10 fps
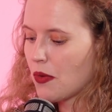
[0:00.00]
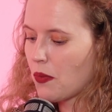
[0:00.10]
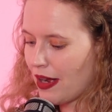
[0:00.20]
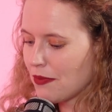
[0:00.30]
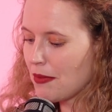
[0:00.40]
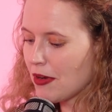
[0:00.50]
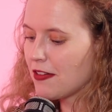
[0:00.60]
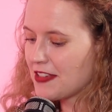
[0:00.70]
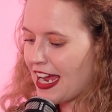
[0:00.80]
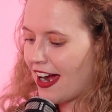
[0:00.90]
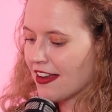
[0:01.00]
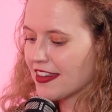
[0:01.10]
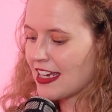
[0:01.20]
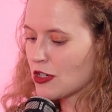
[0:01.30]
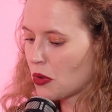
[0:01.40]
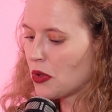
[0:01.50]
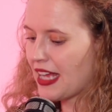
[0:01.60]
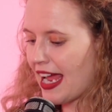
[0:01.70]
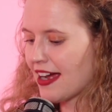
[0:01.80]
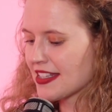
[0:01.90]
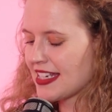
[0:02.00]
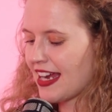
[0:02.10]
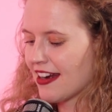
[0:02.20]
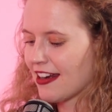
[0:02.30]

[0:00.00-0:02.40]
When we moved out, they tore the house down